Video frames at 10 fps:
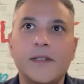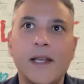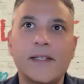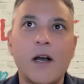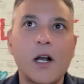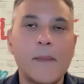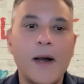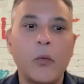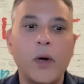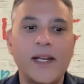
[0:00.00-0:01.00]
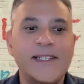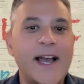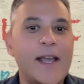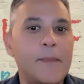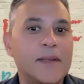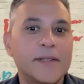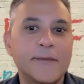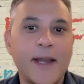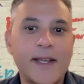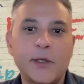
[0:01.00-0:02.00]
let's talk about what a type is,
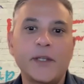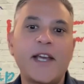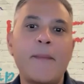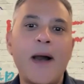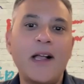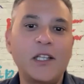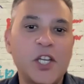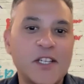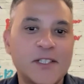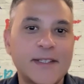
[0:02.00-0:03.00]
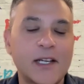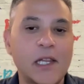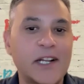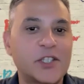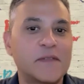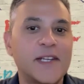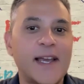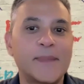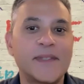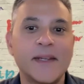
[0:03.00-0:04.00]
right? So a typology is just a collection of
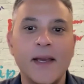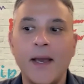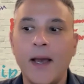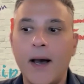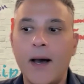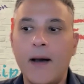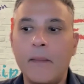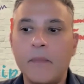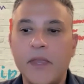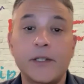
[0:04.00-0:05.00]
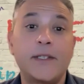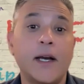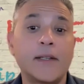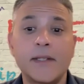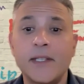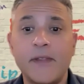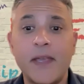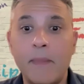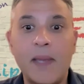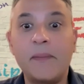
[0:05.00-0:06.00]
types. There's dozens of
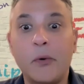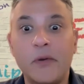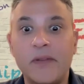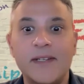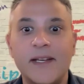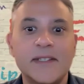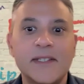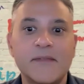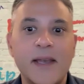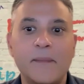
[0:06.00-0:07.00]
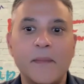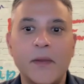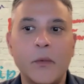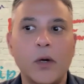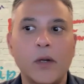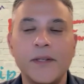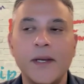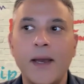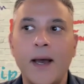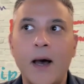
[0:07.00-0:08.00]
them, maybe more than dozens of them in the world.
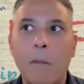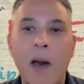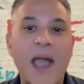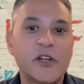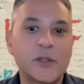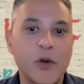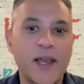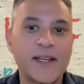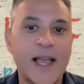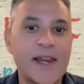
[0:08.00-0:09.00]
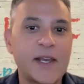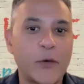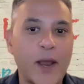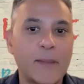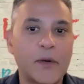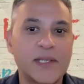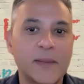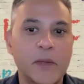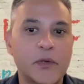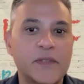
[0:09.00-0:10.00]
Myers-Briggs, Enneagram are some
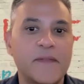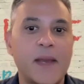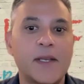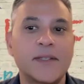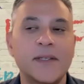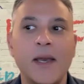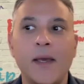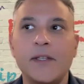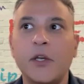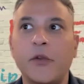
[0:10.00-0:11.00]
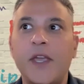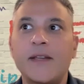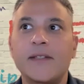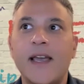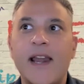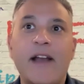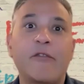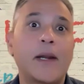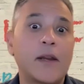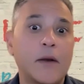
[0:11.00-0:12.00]
of the most famous. So things that
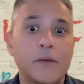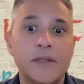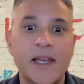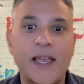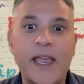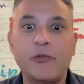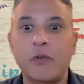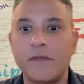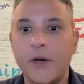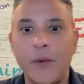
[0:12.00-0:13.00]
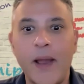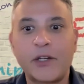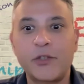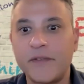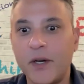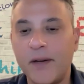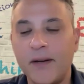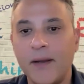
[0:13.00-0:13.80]
everybody knows, like introvert or extrovert,